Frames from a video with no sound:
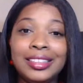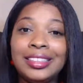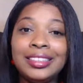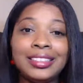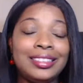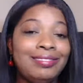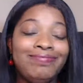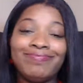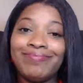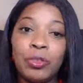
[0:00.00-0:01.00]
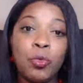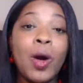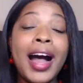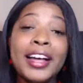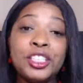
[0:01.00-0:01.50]
just
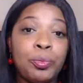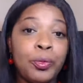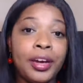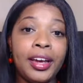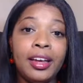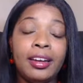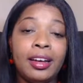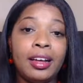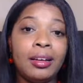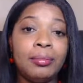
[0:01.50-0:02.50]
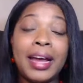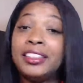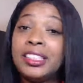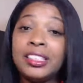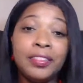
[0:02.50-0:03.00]
widespread,
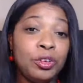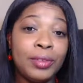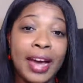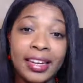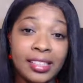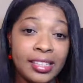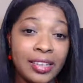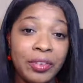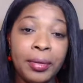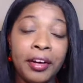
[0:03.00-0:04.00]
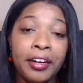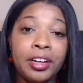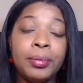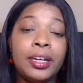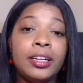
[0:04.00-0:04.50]
not just in the United States of
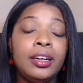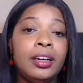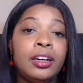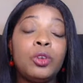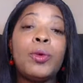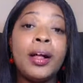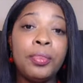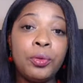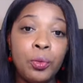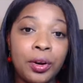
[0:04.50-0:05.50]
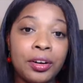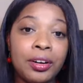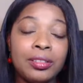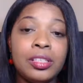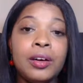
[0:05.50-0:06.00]
America, but around the
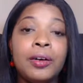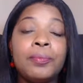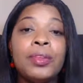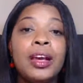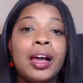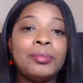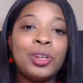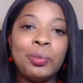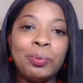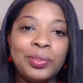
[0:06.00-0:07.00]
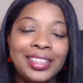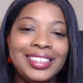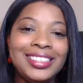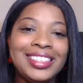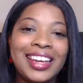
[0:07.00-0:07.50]
world. So I'm so
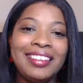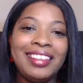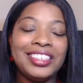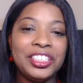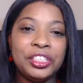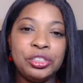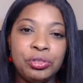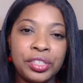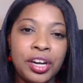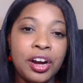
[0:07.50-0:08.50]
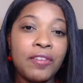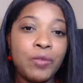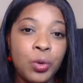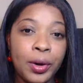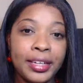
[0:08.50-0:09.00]
pleased to say that she's using
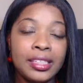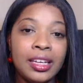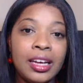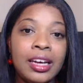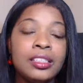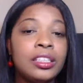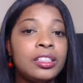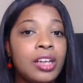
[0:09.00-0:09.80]
her voice to